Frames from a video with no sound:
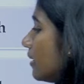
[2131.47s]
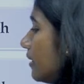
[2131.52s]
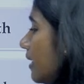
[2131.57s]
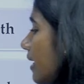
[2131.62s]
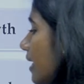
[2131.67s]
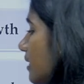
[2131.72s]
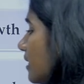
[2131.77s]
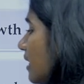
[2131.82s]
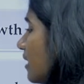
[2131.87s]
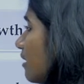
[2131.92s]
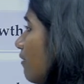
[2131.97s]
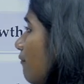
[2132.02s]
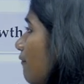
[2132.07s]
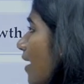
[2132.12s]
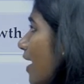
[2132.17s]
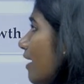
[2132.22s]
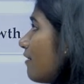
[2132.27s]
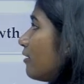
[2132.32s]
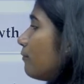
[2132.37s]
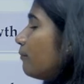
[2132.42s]
These are the
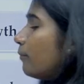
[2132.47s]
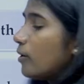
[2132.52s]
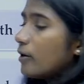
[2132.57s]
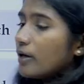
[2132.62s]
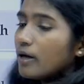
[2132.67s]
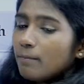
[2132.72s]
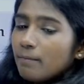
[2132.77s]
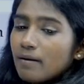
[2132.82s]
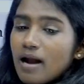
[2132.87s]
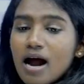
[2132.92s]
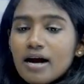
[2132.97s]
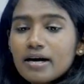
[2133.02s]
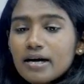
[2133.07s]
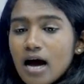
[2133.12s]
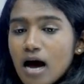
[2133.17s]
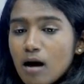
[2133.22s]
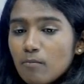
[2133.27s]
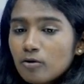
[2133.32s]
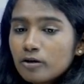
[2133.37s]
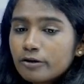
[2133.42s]
five important plant
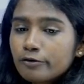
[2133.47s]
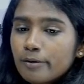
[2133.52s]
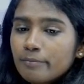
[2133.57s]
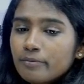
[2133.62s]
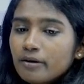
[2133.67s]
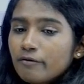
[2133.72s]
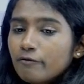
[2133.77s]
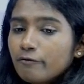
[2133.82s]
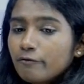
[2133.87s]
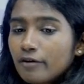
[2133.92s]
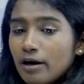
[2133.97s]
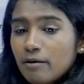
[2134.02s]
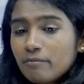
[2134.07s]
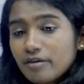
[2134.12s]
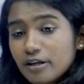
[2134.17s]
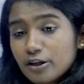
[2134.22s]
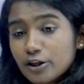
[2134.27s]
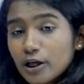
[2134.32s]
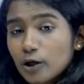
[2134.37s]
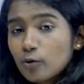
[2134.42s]
hormones from
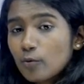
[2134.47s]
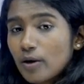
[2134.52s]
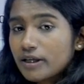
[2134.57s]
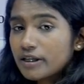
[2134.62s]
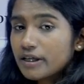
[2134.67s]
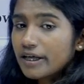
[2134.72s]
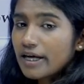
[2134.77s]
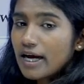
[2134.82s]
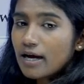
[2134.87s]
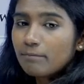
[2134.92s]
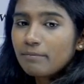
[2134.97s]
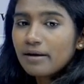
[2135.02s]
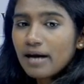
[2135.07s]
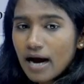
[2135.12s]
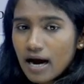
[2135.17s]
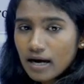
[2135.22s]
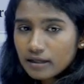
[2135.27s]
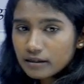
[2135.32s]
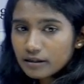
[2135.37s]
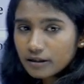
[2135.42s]
which the question can be
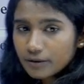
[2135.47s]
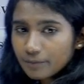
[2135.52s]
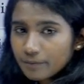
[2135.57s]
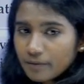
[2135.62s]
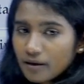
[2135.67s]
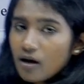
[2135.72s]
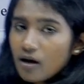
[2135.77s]
asked.